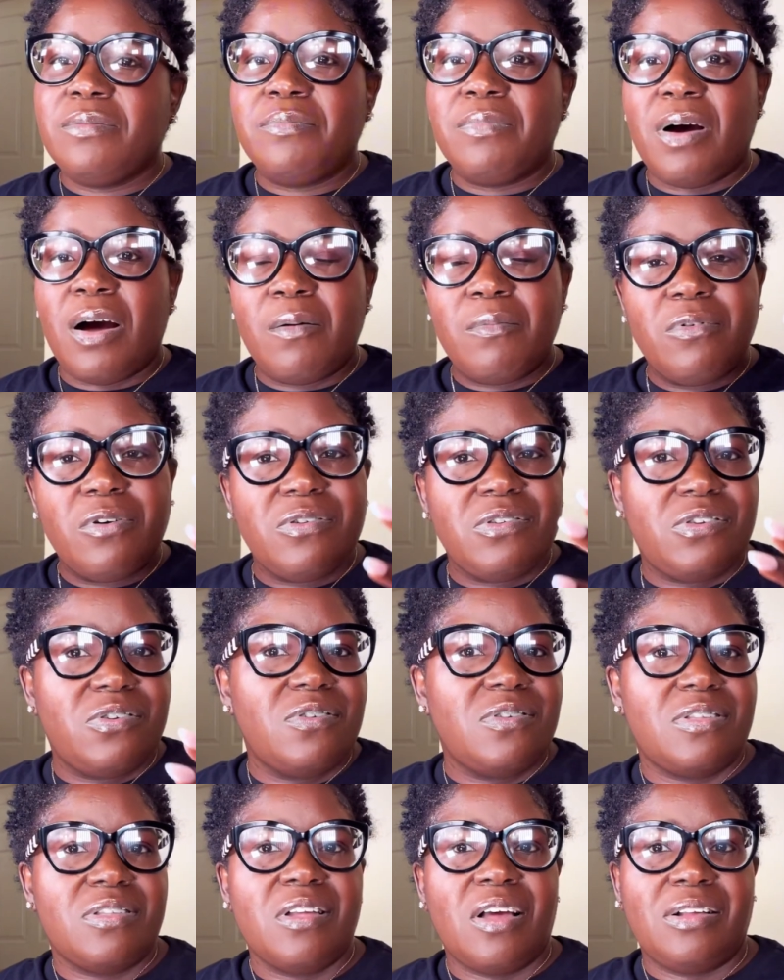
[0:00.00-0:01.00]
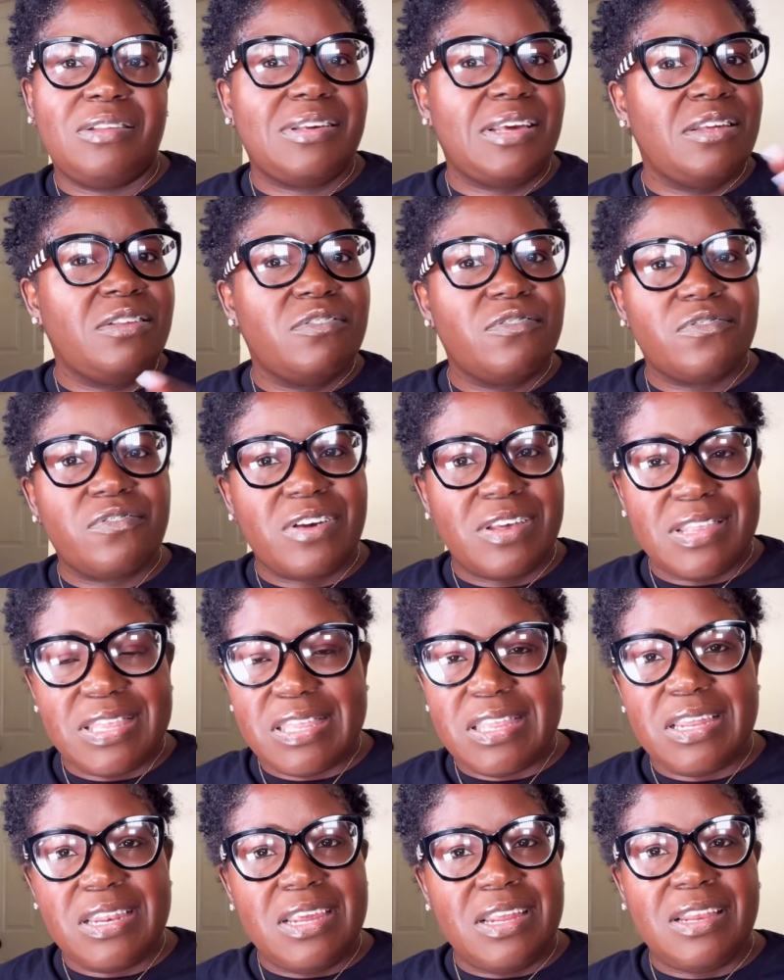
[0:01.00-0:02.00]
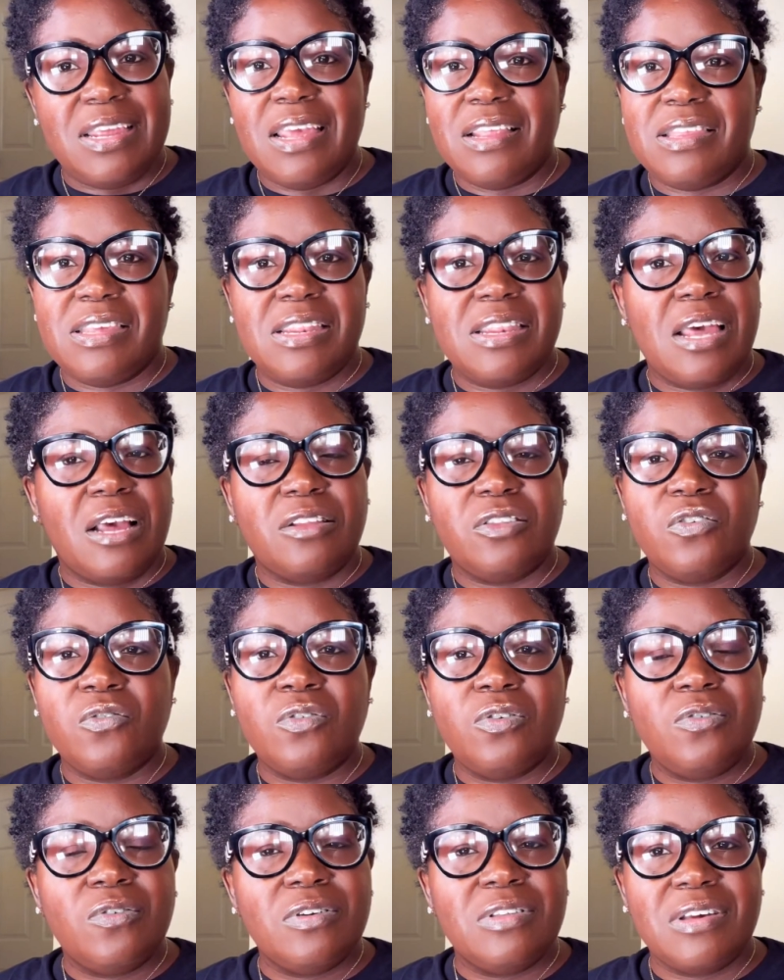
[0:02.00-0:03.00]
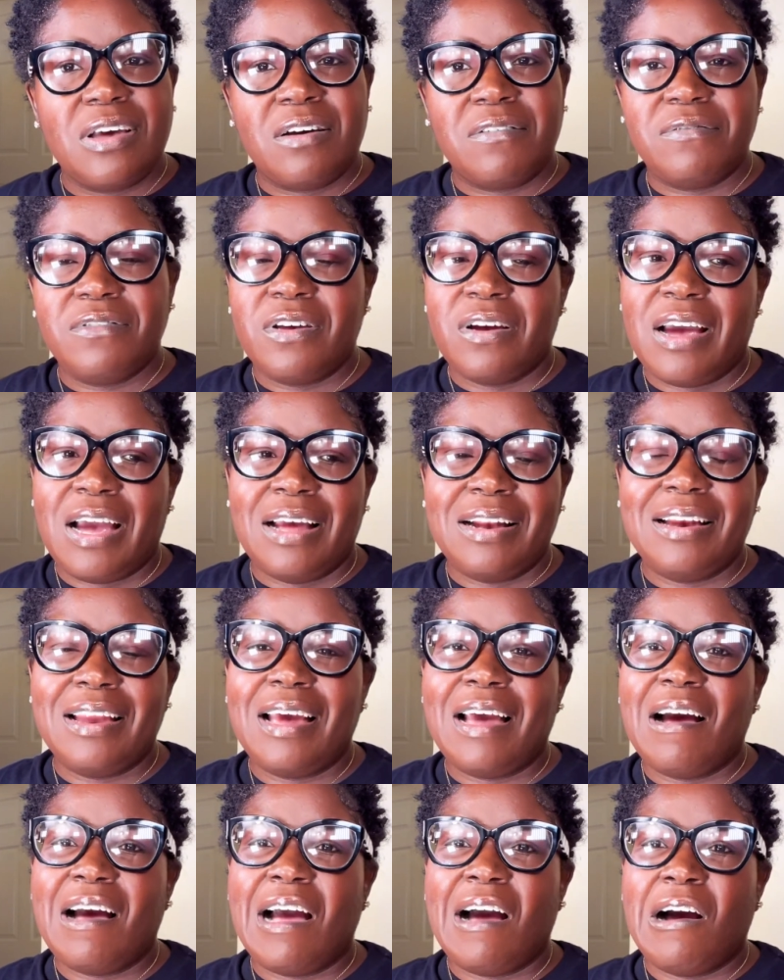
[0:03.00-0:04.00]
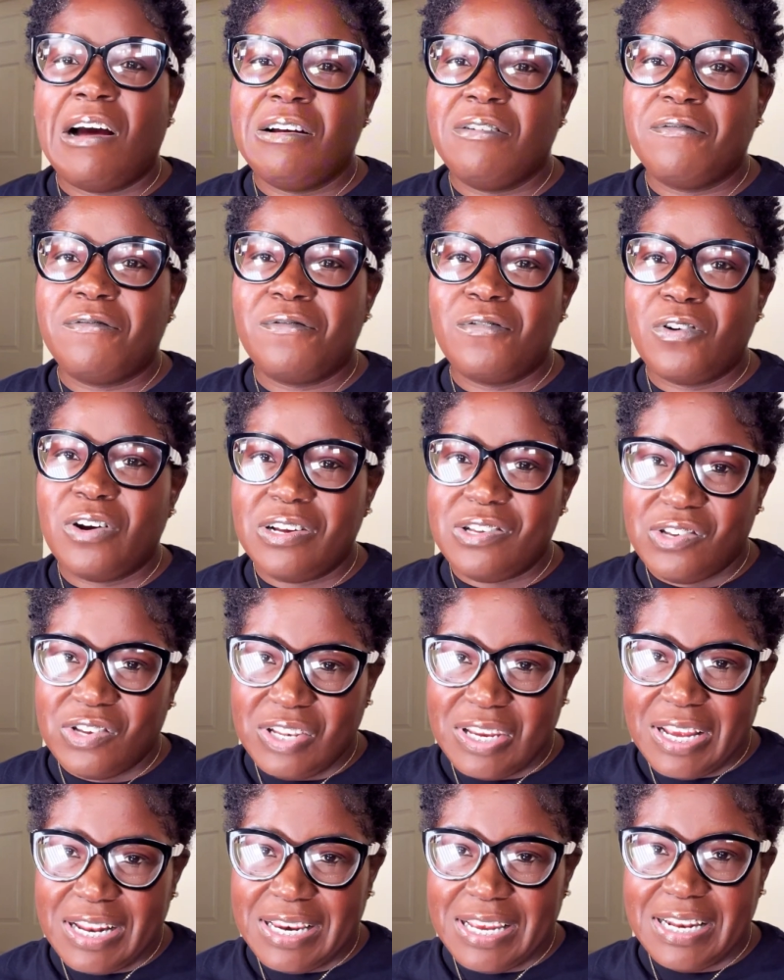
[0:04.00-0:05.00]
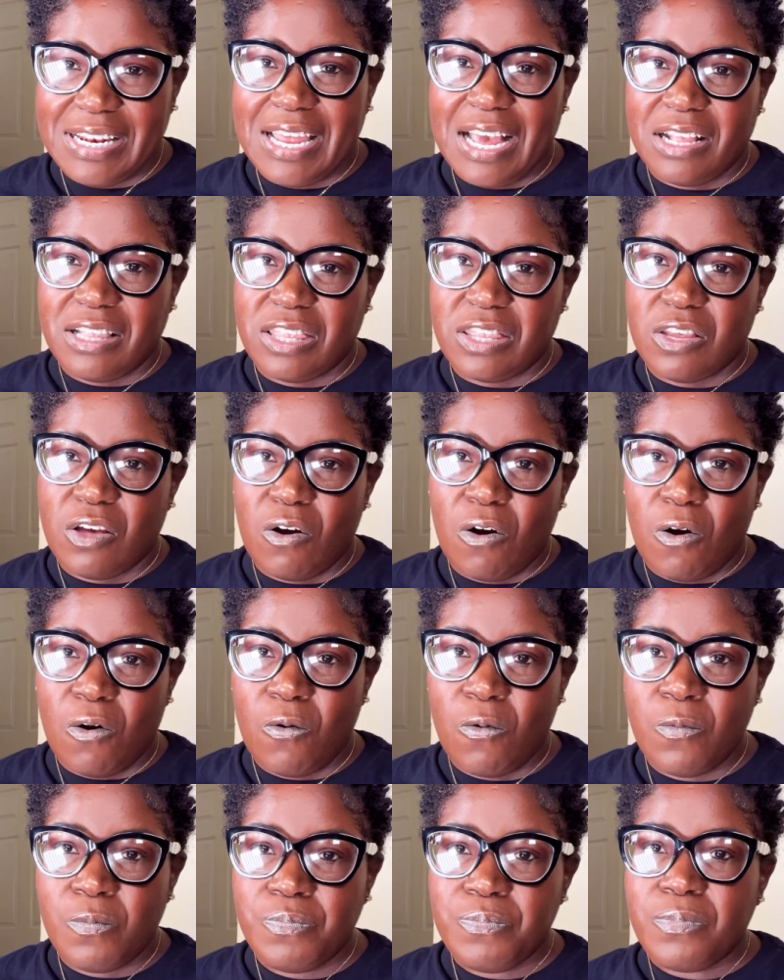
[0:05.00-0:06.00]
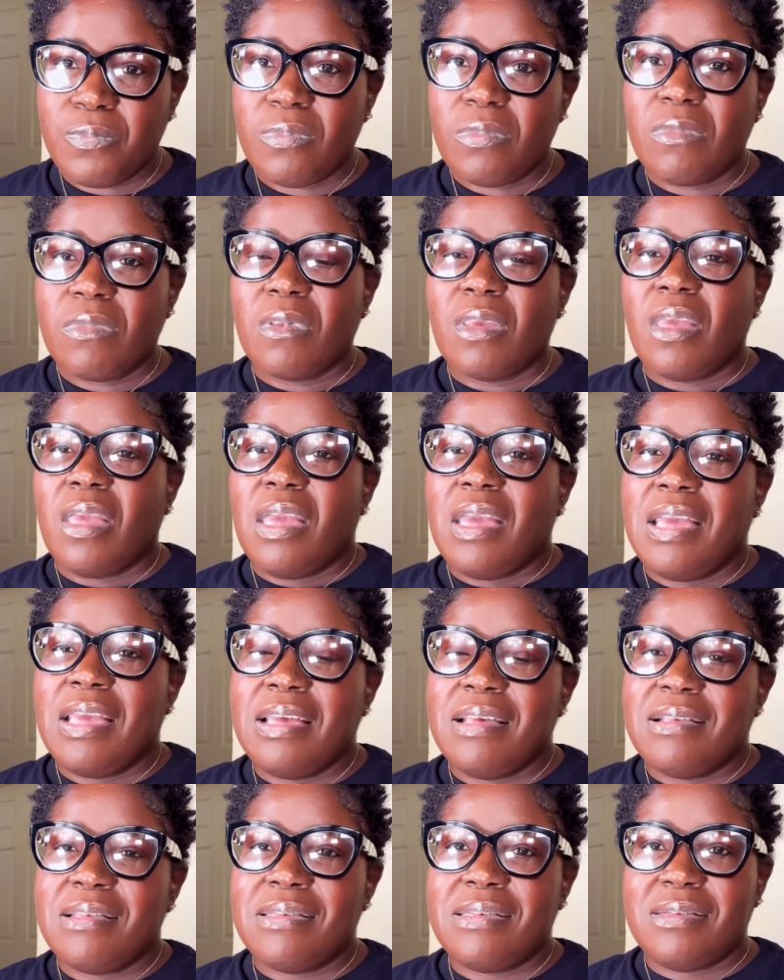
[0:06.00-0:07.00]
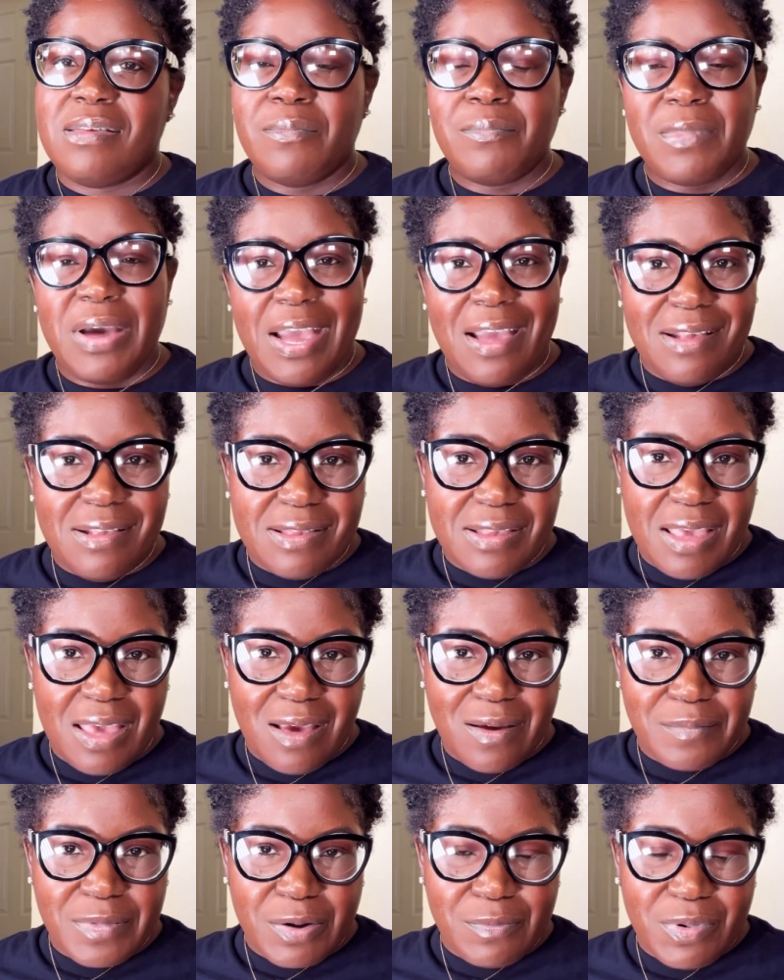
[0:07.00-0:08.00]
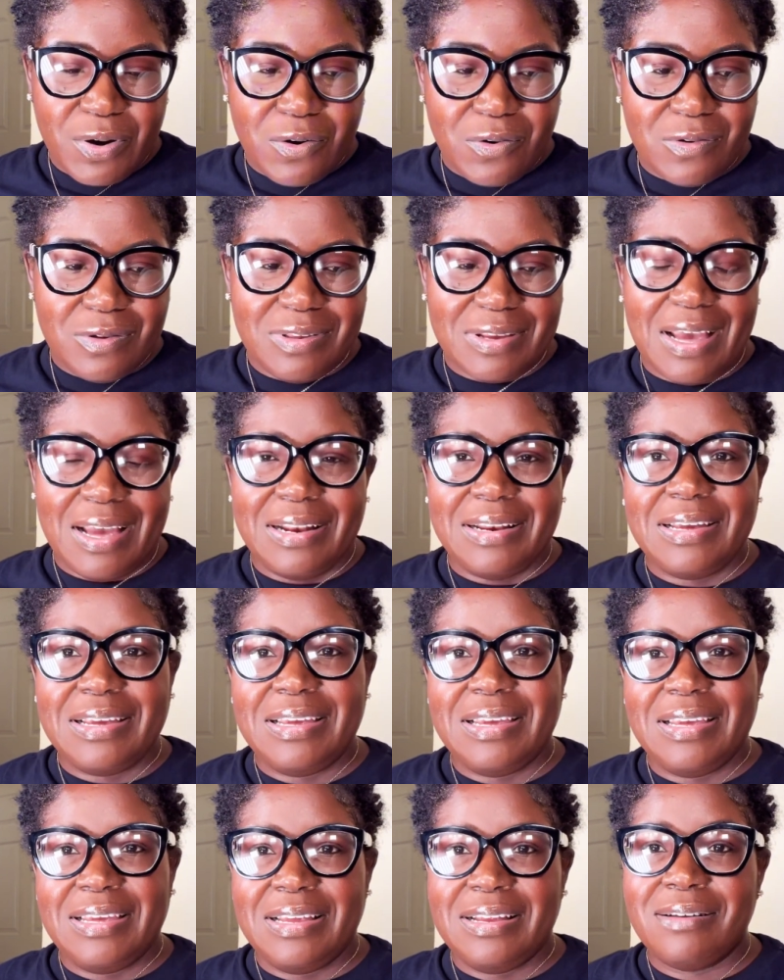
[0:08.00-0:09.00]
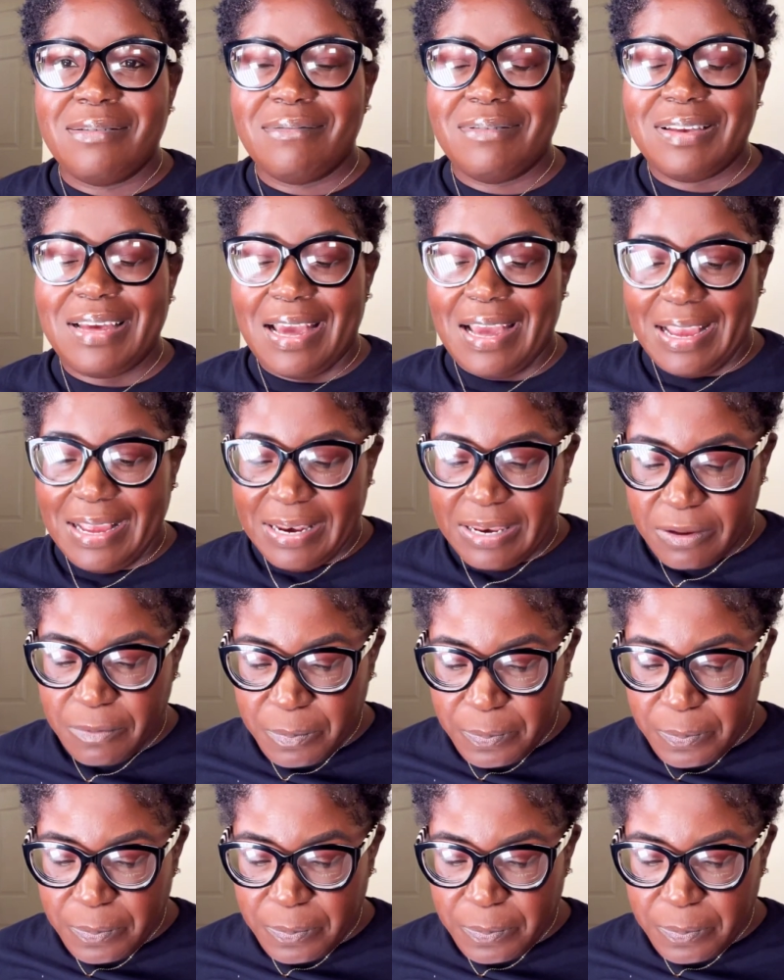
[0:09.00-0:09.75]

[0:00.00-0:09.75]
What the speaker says: Bob was just not interested in getting that toe looked after, and unfortunately that's how his demise came about, and he died.